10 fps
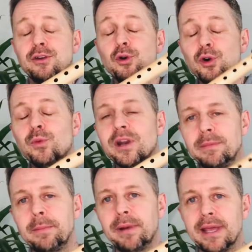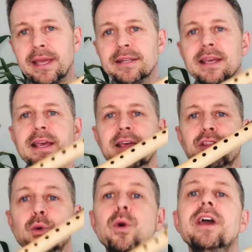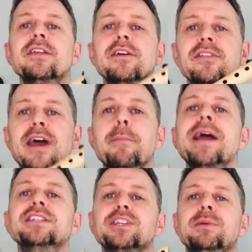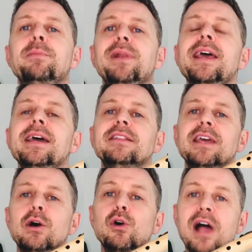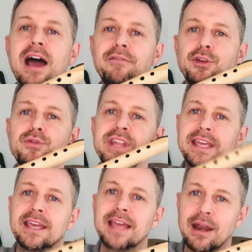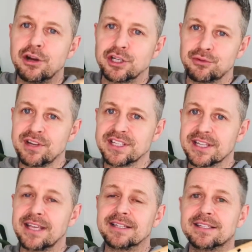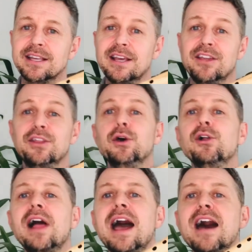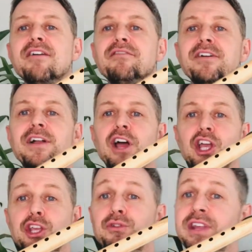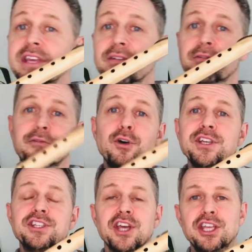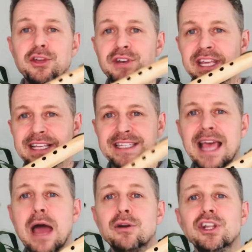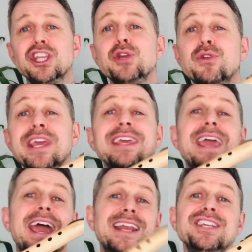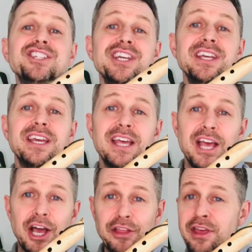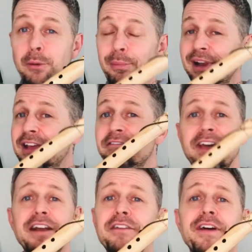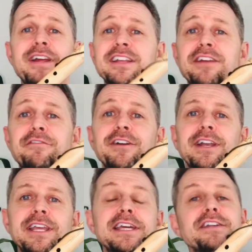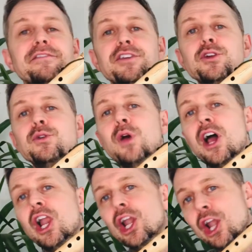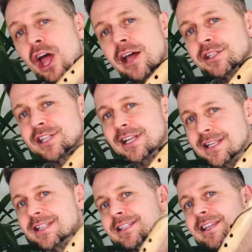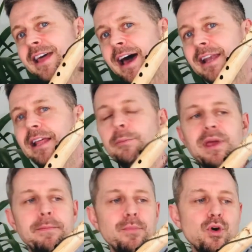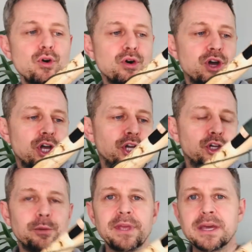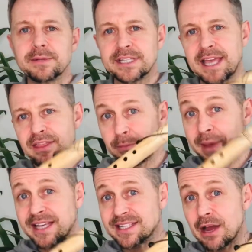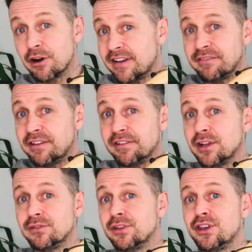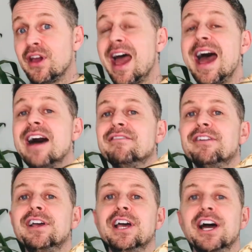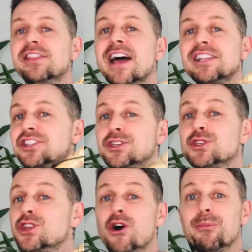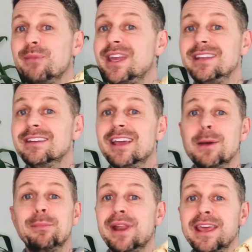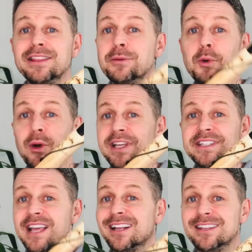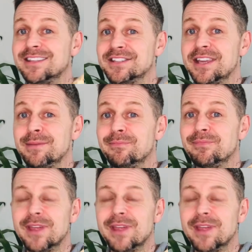all want to be played the way that they're meant to be played. They all have unique characteristics. They all have a unique voice, a unique sound, a unique energy, and they'll play very, very differently. And if you learn to listen to that a little bit more, you'll be able to get the best out of every flute that you have. And that does not mean playing them all exactly the same.